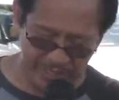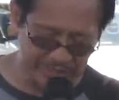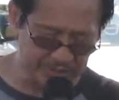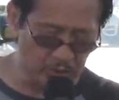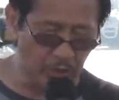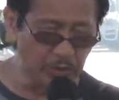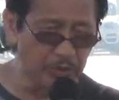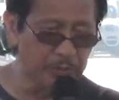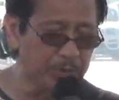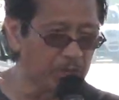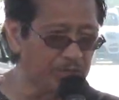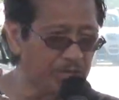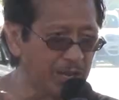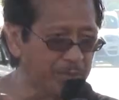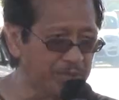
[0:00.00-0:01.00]
I told you
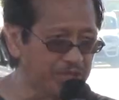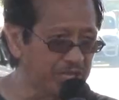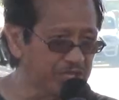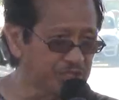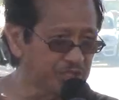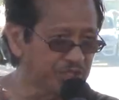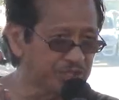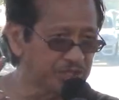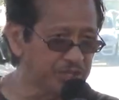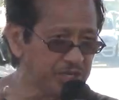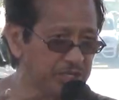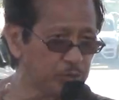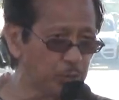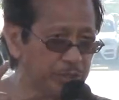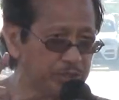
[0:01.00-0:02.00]
about Lamentations
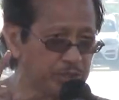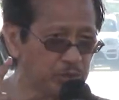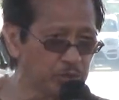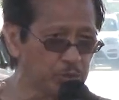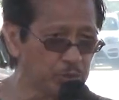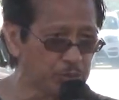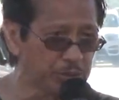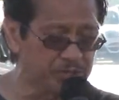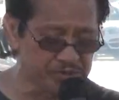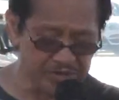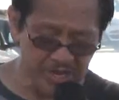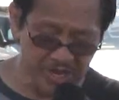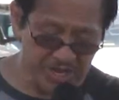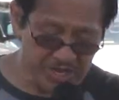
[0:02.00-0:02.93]
3 22 to 23.